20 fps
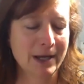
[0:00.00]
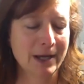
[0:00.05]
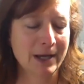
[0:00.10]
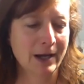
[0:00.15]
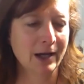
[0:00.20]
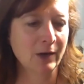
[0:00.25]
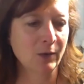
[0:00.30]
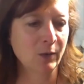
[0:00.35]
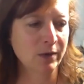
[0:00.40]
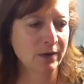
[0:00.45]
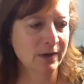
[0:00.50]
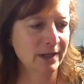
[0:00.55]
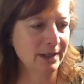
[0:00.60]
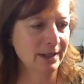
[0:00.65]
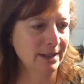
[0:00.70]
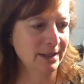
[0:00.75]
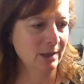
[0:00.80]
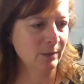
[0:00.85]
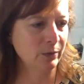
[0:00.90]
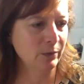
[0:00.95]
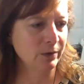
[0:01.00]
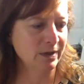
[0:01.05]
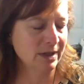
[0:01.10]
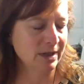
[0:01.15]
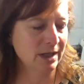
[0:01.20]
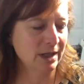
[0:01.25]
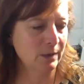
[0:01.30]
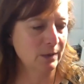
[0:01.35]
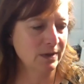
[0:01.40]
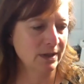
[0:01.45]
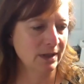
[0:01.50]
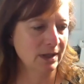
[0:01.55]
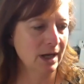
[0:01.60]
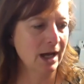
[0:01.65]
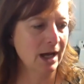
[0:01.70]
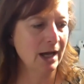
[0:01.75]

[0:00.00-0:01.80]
Uh, one of the examples that he was going to